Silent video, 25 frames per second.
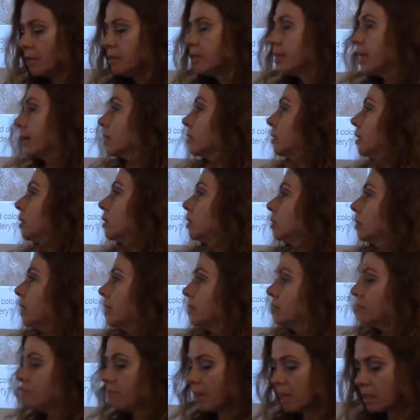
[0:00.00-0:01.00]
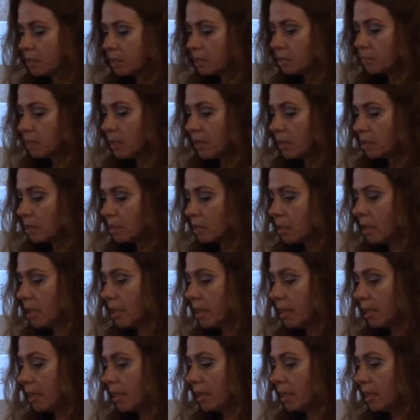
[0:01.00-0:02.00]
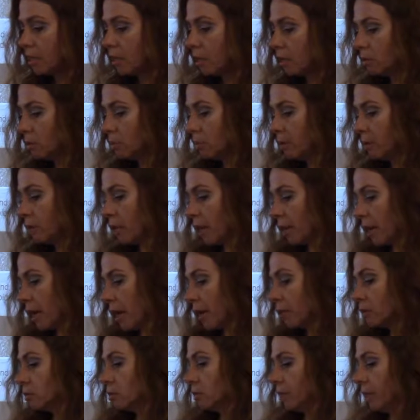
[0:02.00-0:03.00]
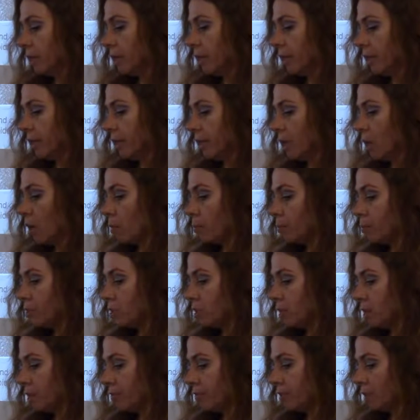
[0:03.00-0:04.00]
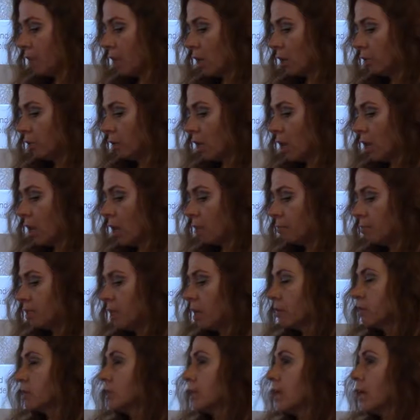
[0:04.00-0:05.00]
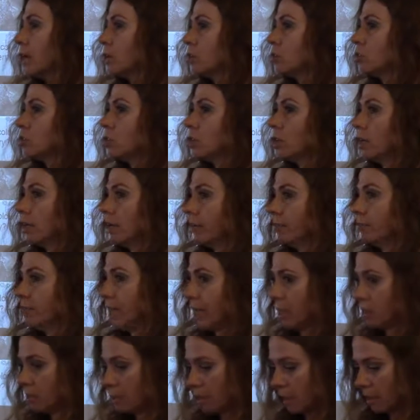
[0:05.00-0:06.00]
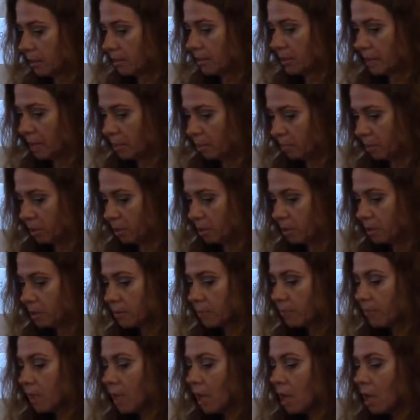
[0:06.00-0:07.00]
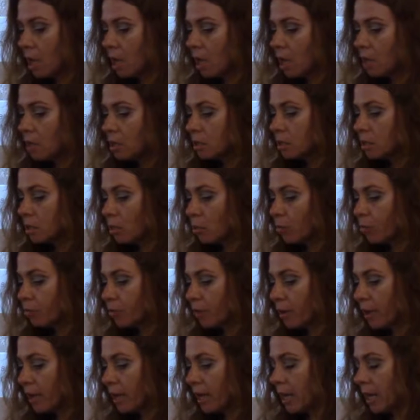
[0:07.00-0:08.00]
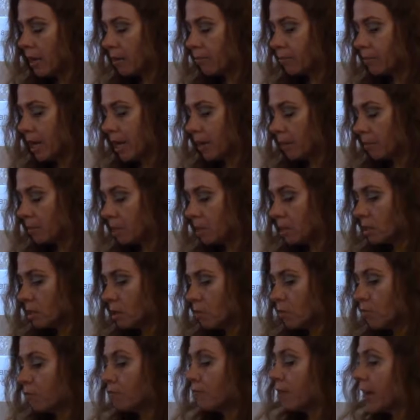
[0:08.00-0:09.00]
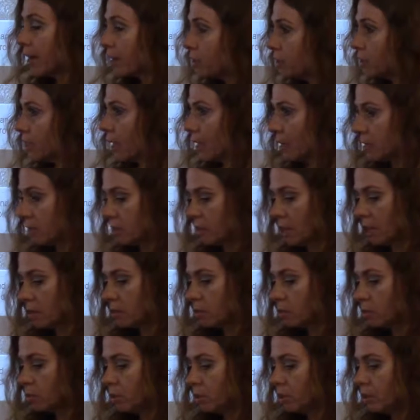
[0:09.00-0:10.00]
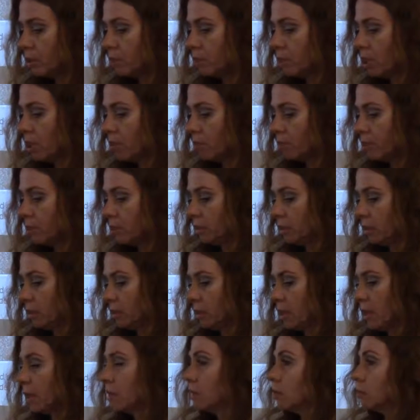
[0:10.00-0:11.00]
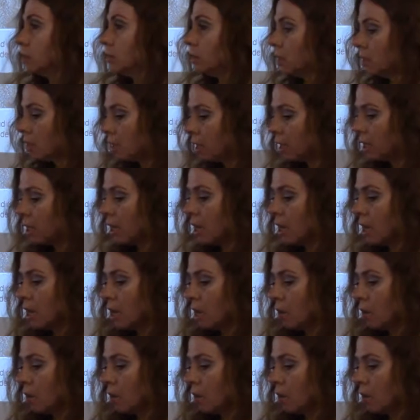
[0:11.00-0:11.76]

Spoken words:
Technical advancements cannot be diachronically observed on Bronze Age textile samples. So far, fragments of fine textiles were discovered in Akrotiri,